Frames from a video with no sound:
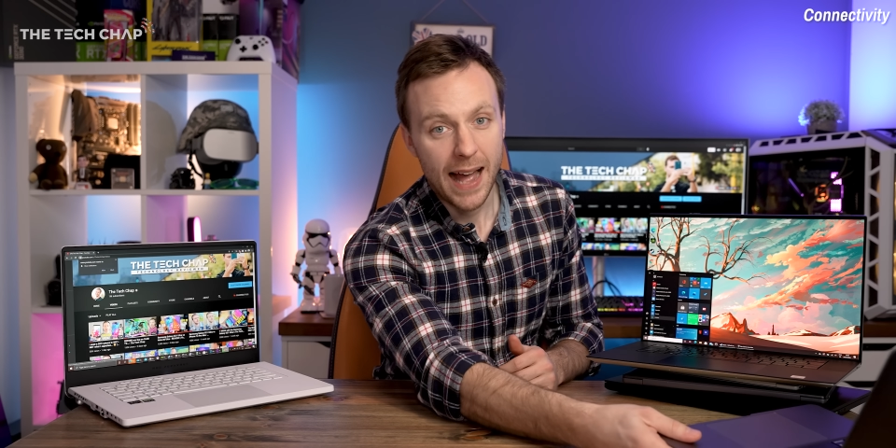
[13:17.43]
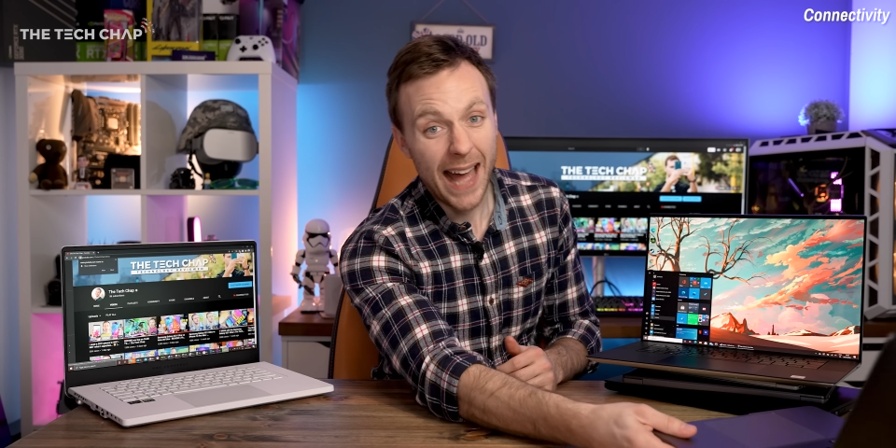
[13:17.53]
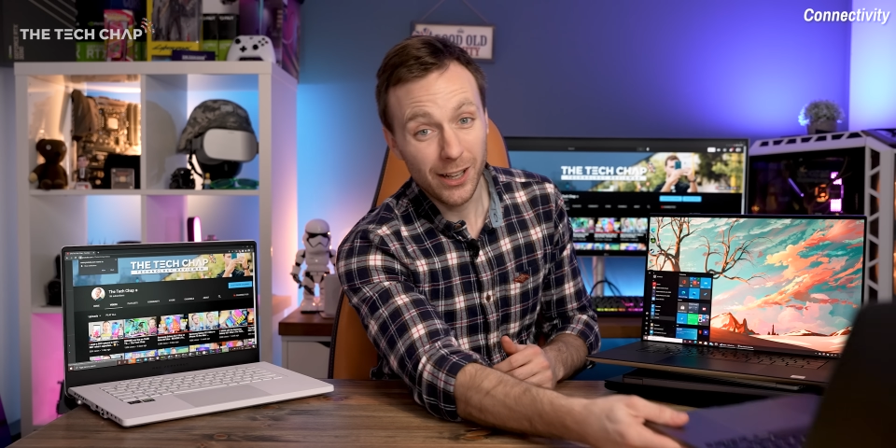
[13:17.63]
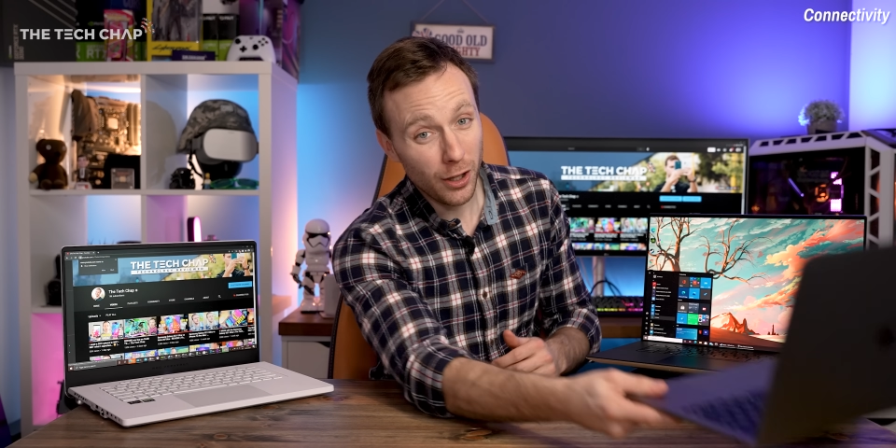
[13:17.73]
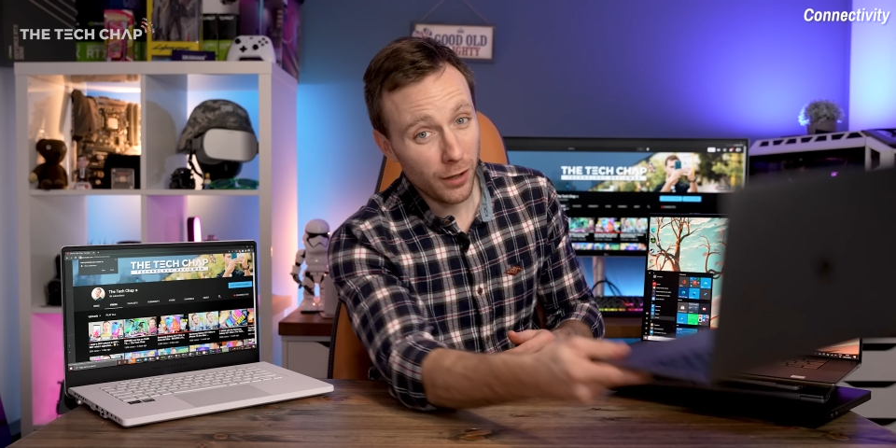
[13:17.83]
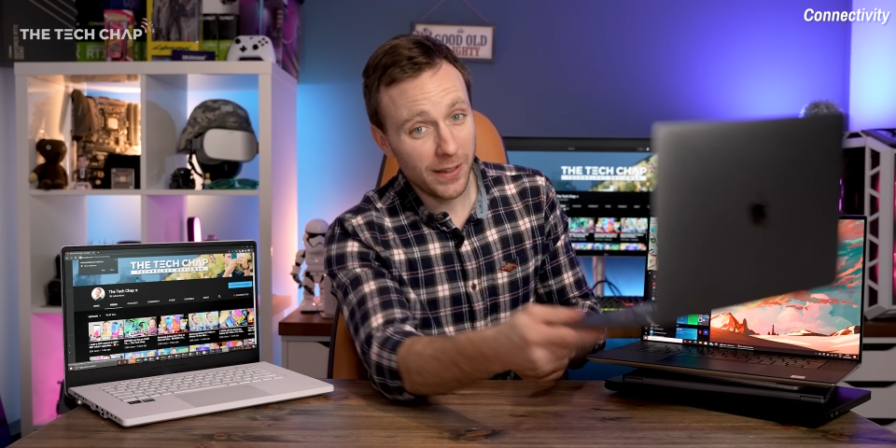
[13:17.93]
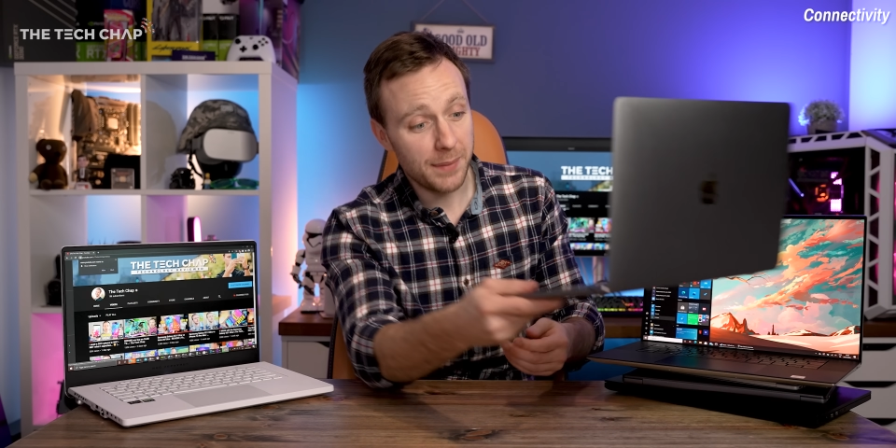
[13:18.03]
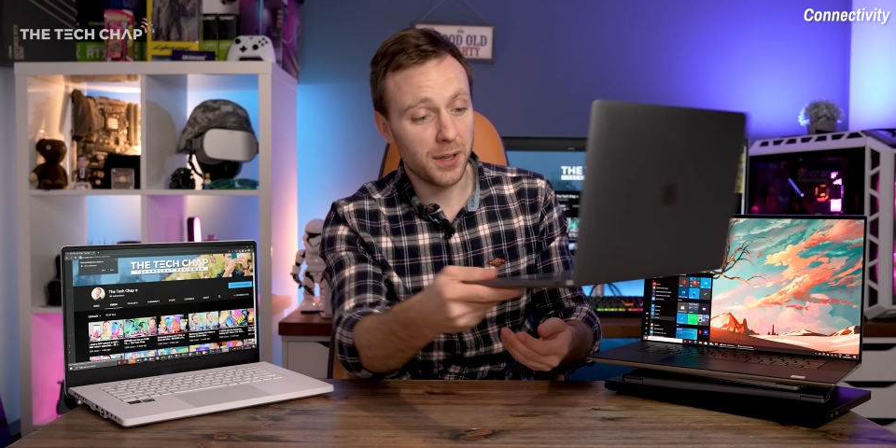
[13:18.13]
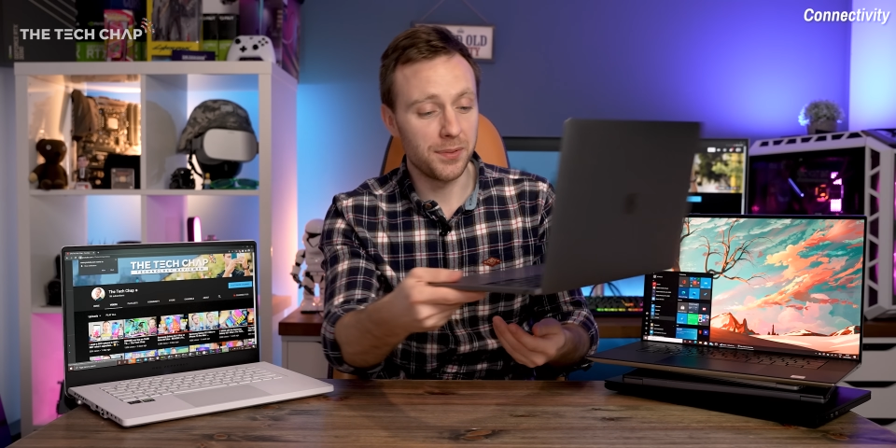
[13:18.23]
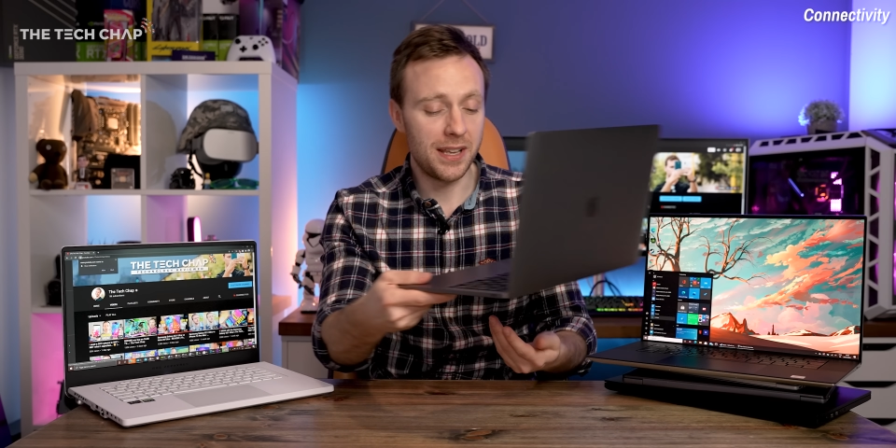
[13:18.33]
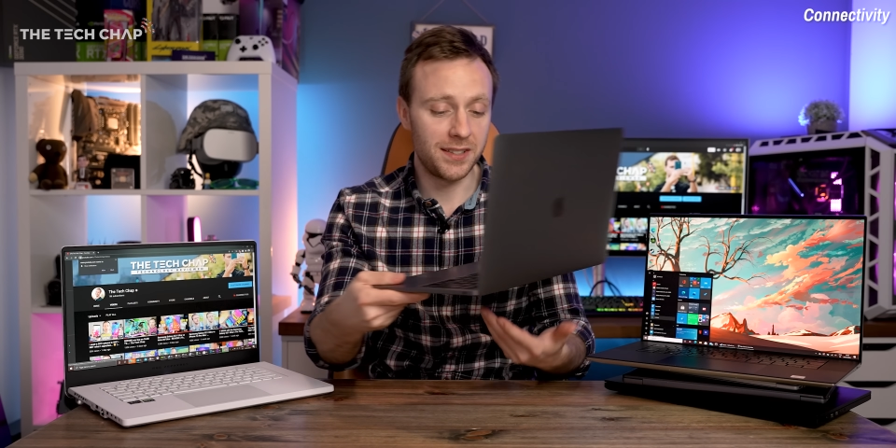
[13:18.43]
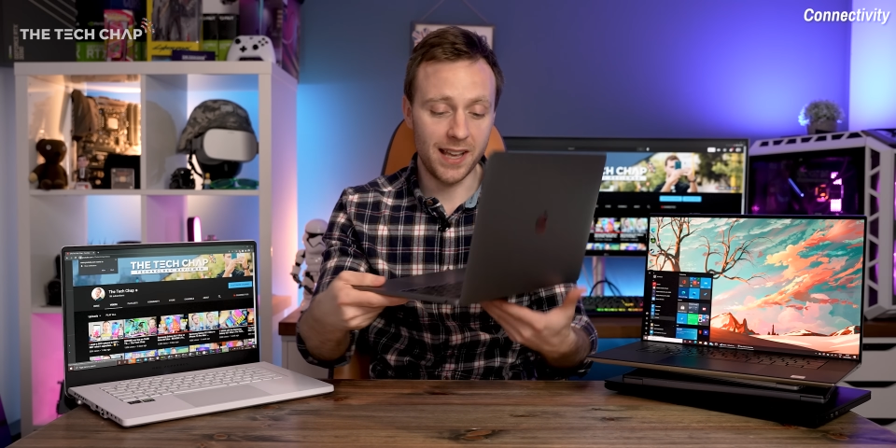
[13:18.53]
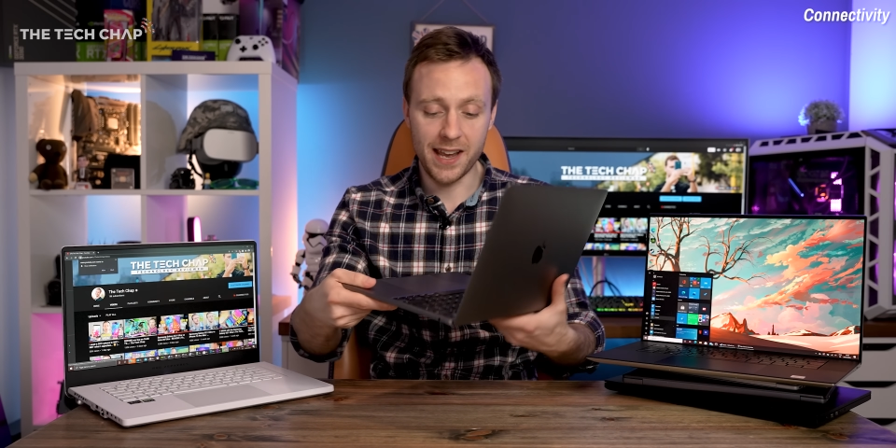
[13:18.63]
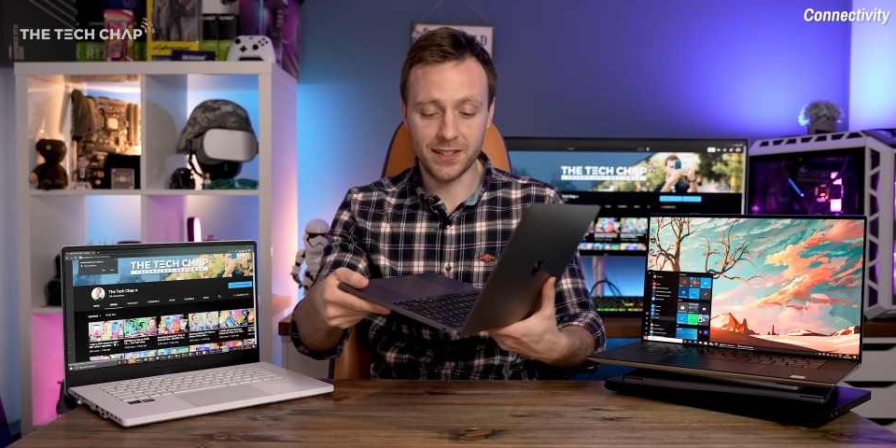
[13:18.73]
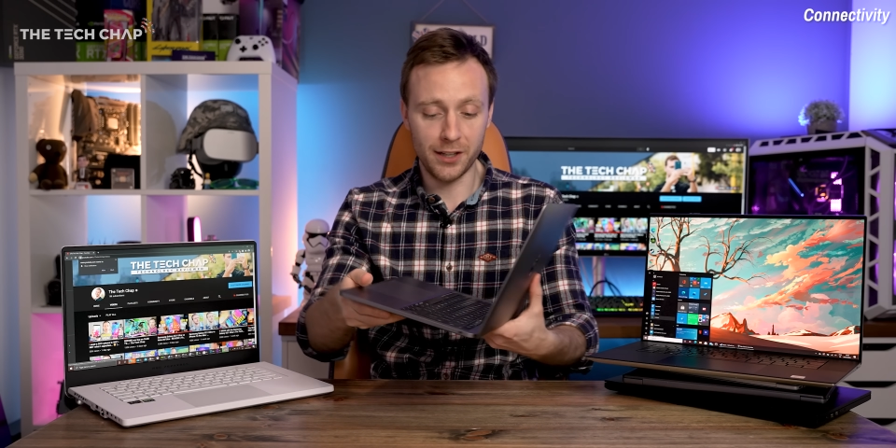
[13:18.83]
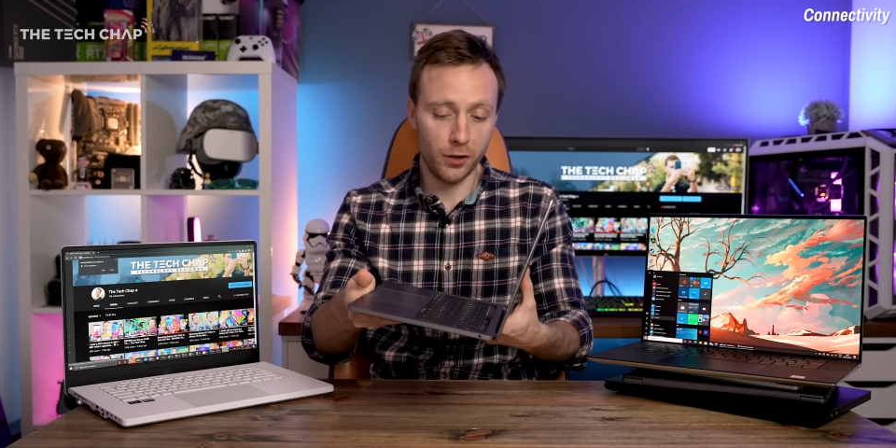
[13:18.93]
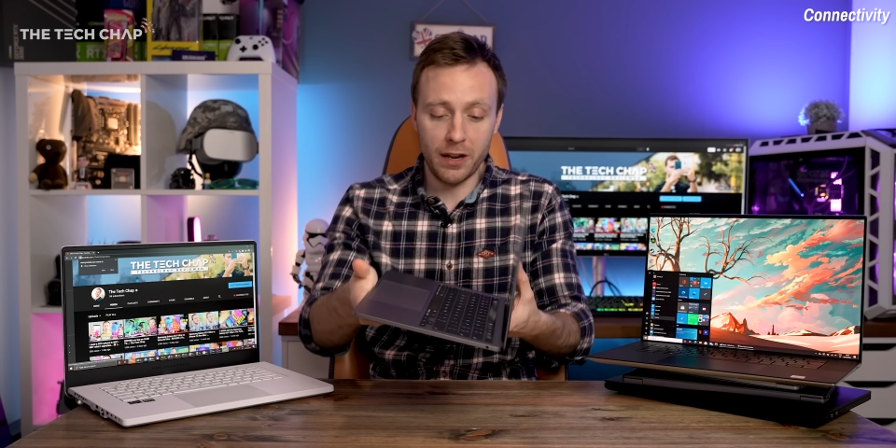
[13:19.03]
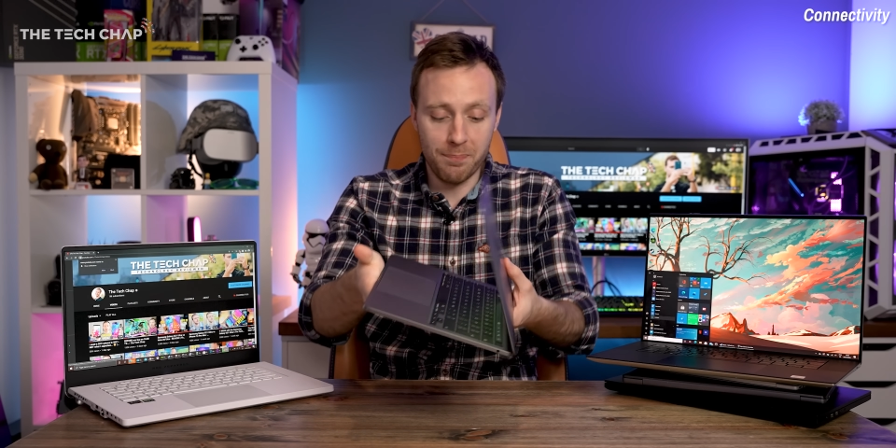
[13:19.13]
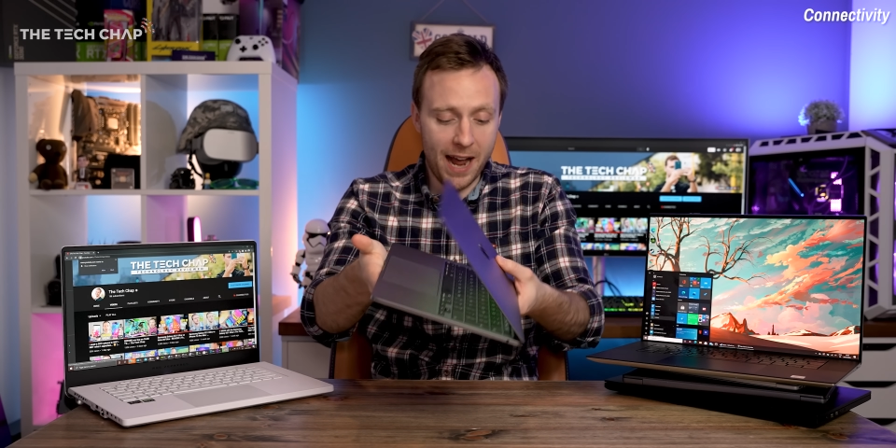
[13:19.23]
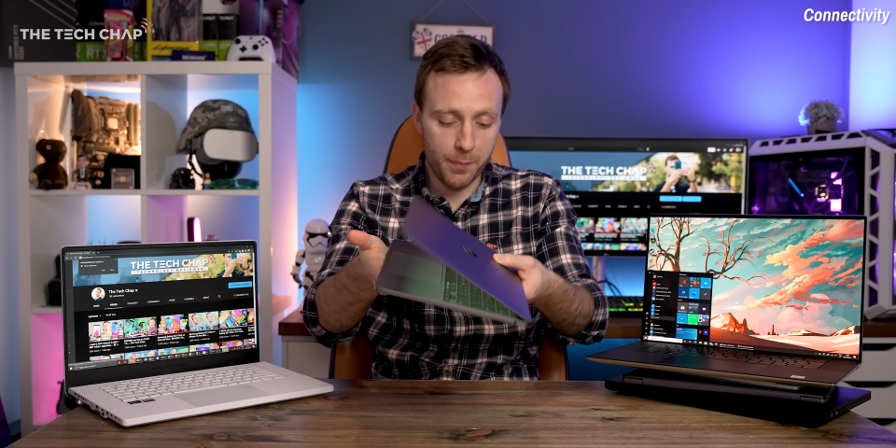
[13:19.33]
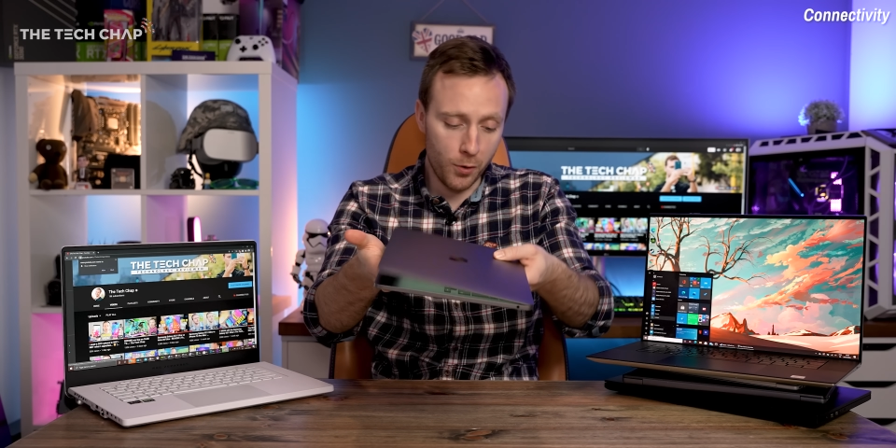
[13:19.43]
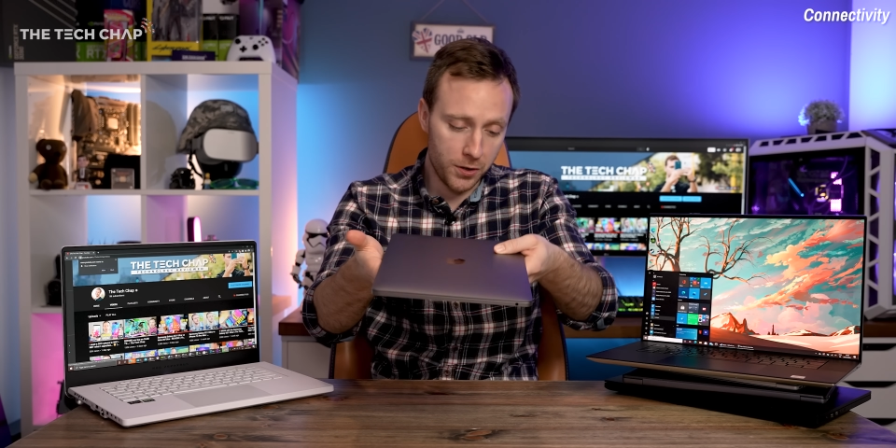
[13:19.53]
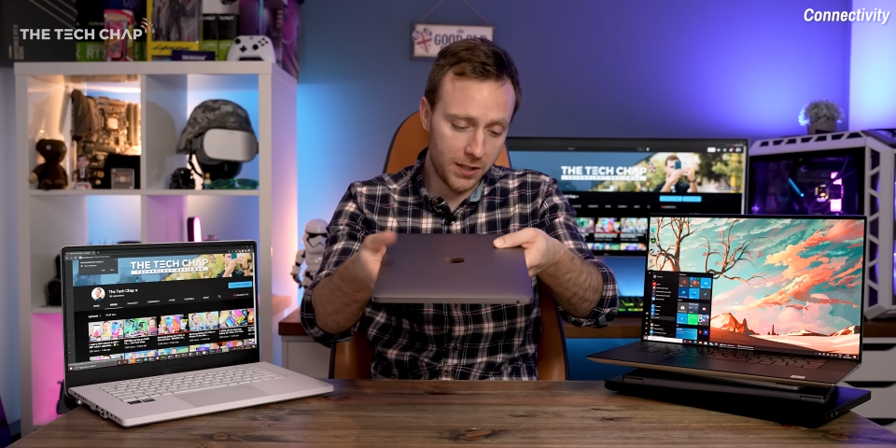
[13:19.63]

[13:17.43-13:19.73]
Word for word: And a lot of laptops these days, including MacBooks,